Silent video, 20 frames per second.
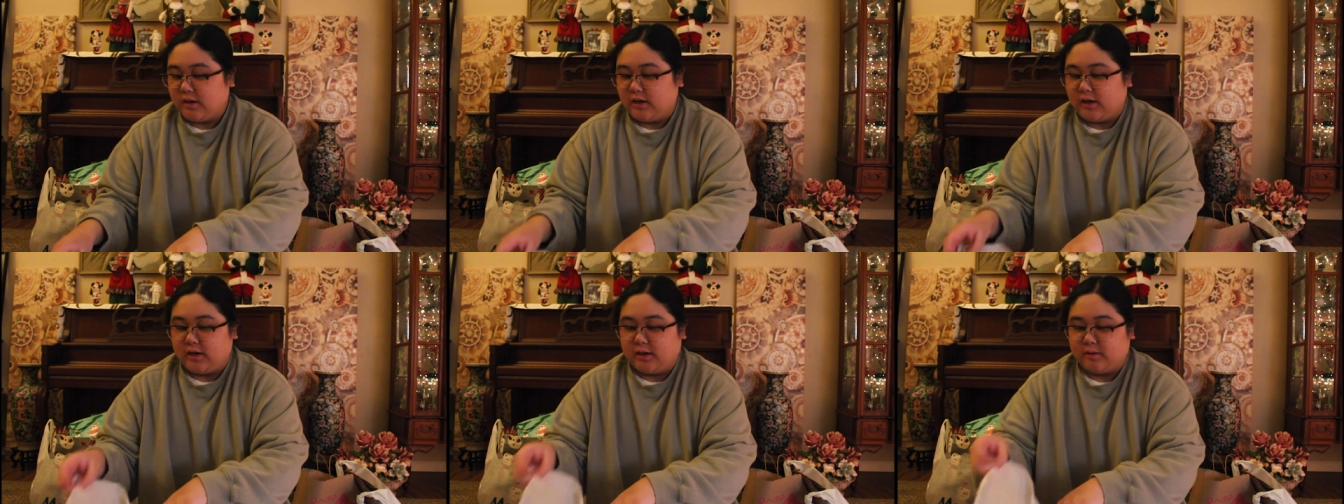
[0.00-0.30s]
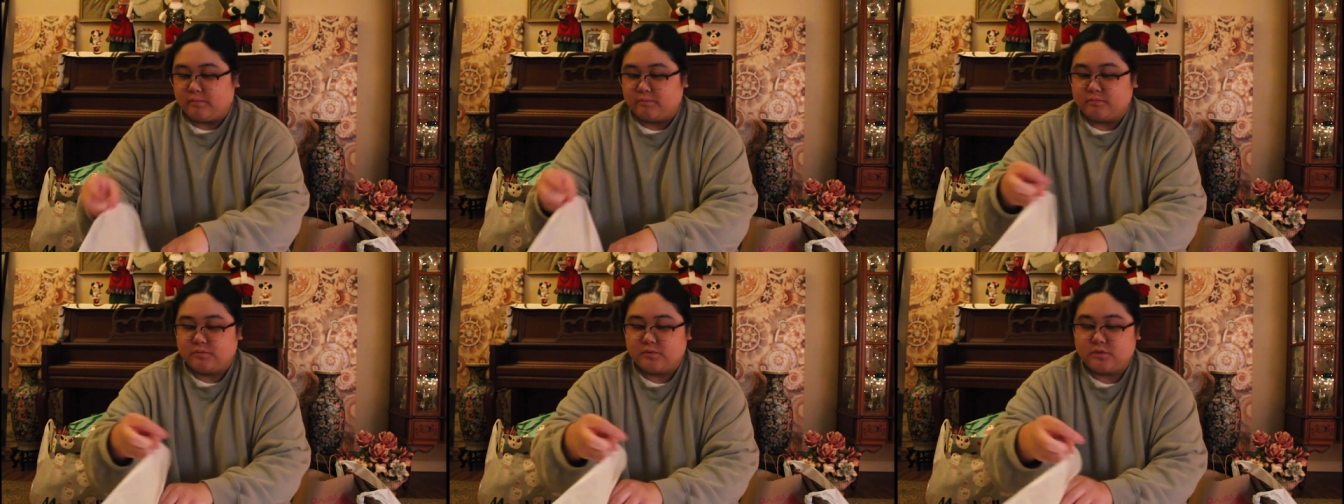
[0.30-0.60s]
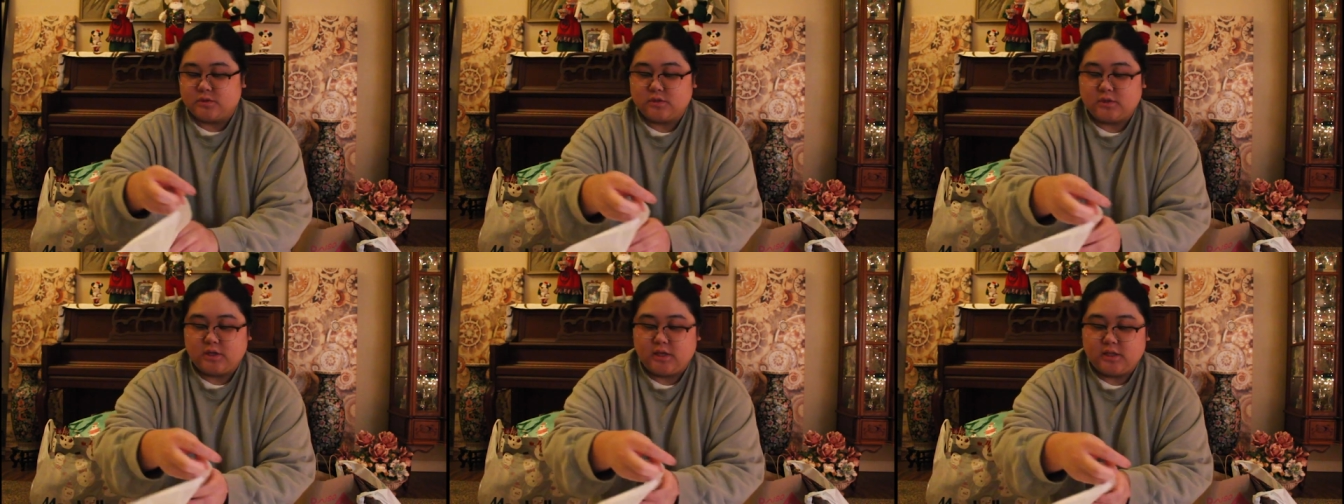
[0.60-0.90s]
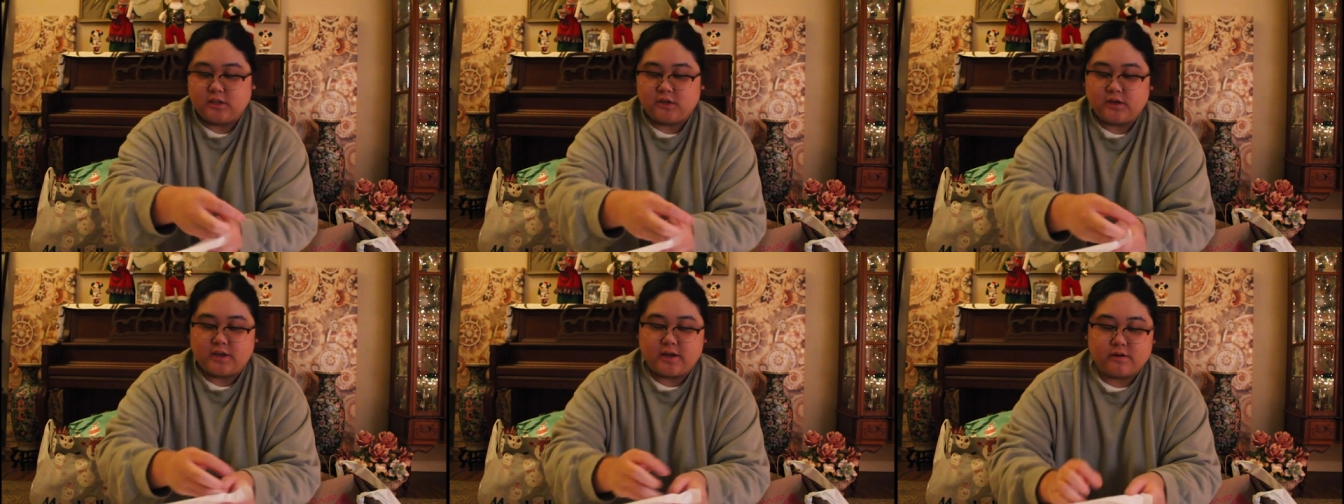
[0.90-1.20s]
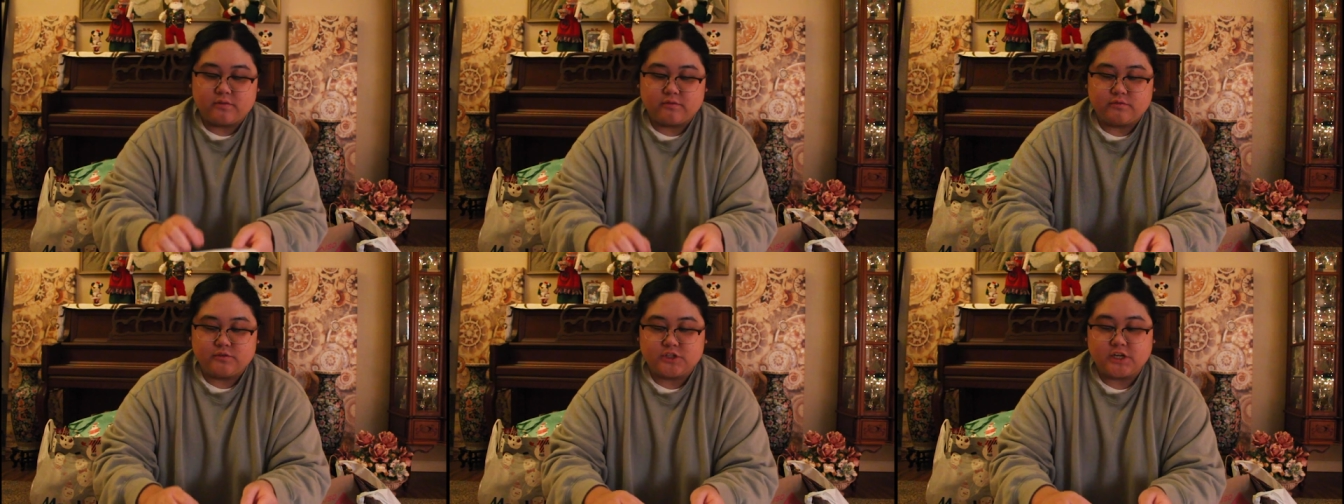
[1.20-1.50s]
um, and then you
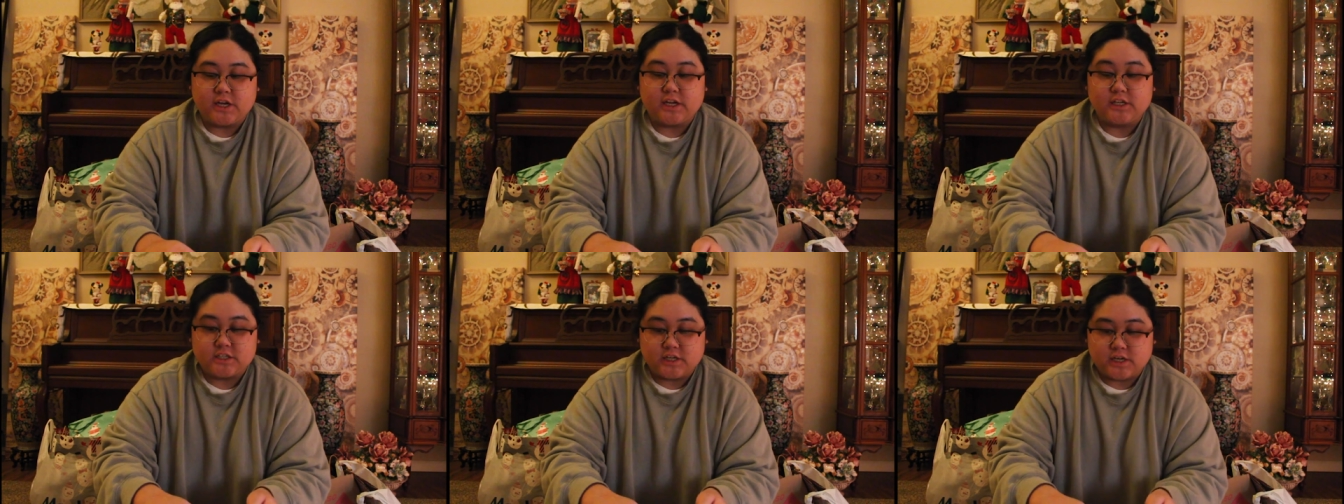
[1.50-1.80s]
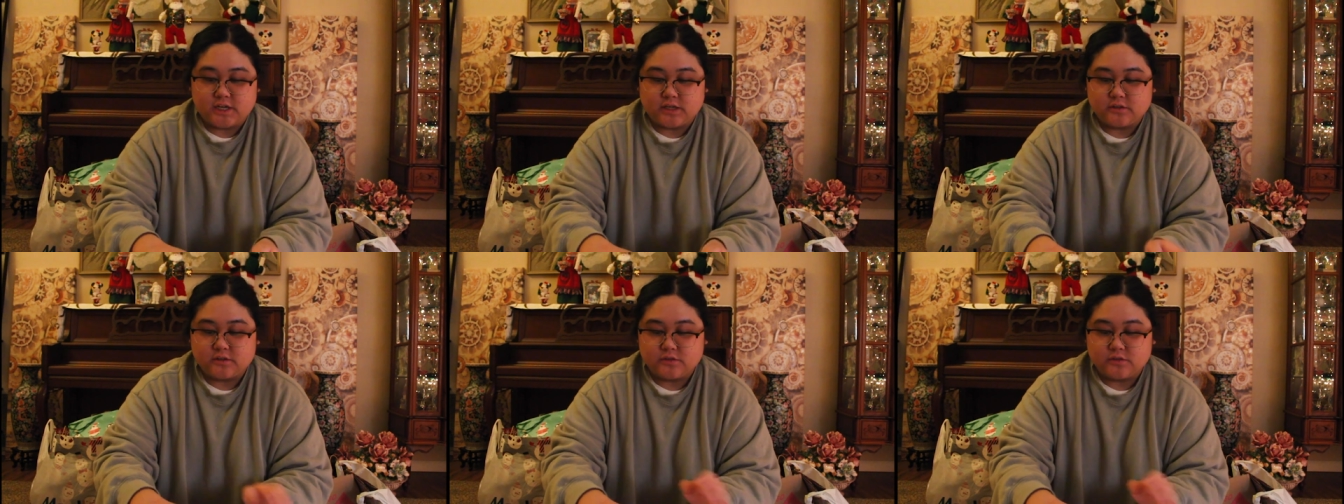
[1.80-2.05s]
have JJ,